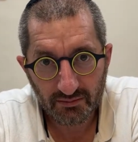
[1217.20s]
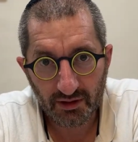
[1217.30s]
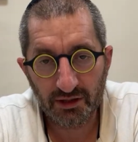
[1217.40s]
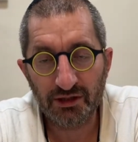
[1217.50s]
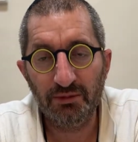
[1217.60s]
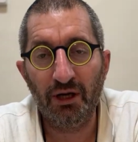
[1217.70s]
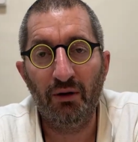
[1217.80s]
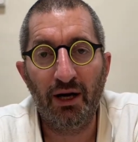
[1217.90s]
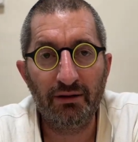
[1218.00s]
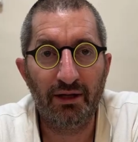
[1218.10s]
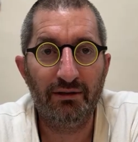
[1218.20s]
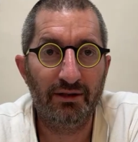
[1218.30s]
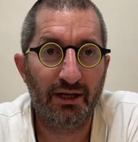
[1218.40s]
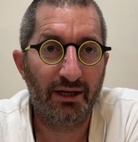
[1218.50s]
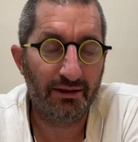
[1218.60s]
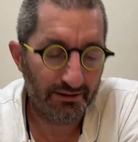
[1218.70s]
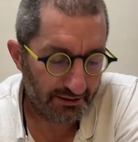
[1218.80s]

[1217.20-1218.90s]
They should go out and, I